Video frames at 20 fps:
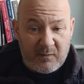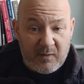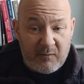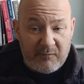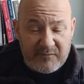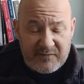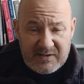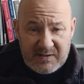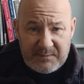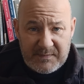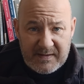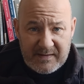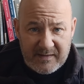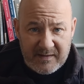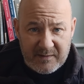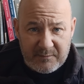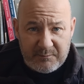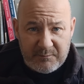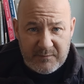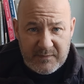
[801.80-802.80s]
obviously made
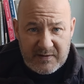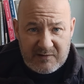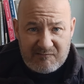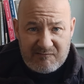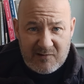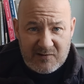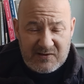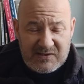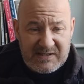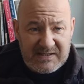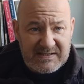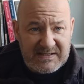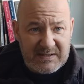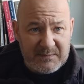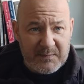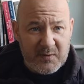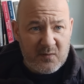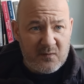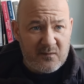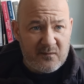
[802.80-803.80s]
the cross
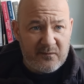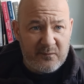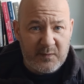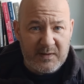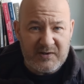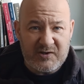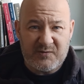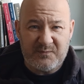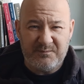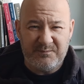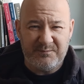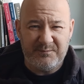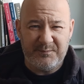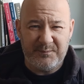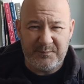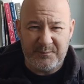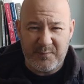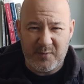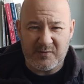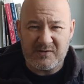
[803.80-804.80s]
city move, which
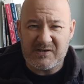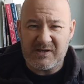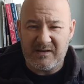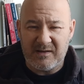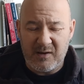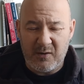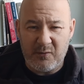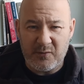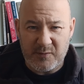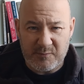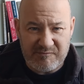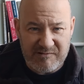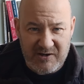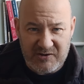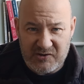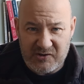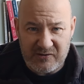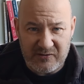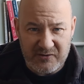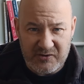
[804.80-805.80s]
puts a load of
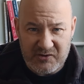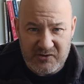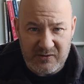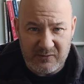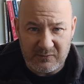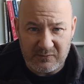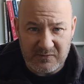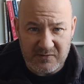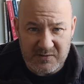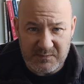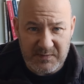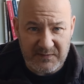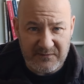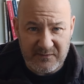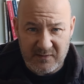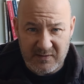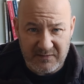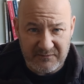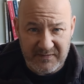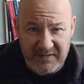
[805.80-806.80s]
pressure on your shoulders
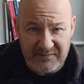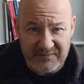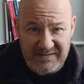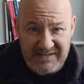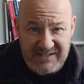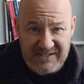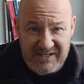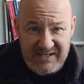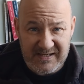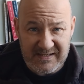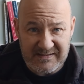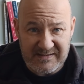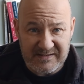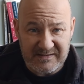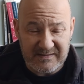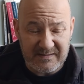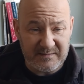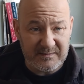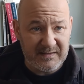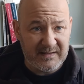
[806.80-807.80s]
before you've even
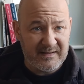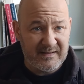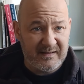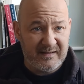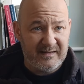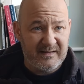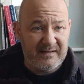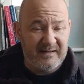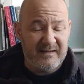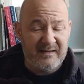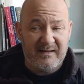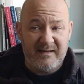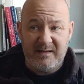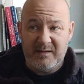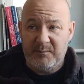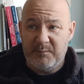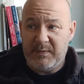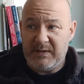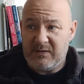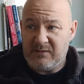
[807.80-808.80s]
started,
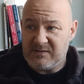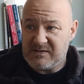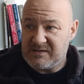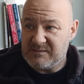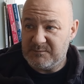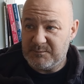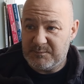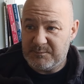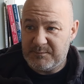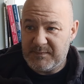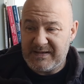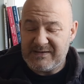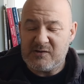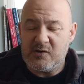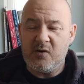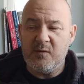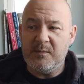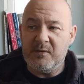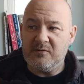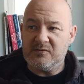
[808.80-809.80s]
because
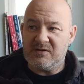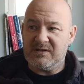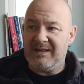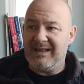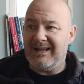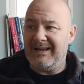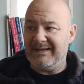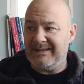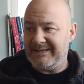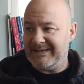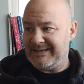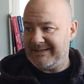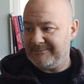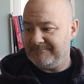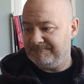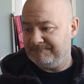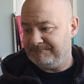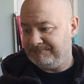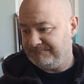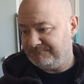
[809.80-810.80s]
it's almost like
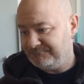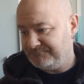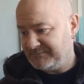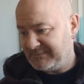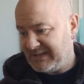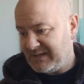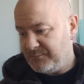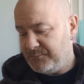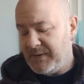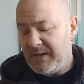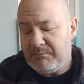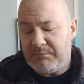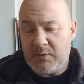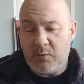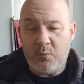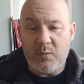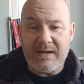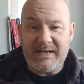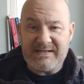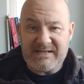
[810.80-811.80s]

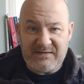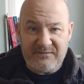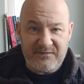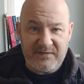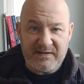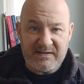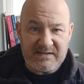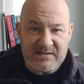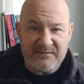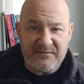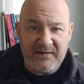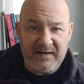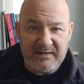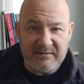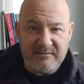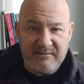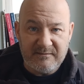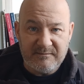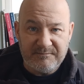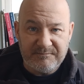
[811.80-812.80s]
people are waiting for you to
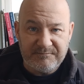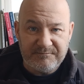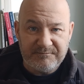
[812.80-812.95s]
fail.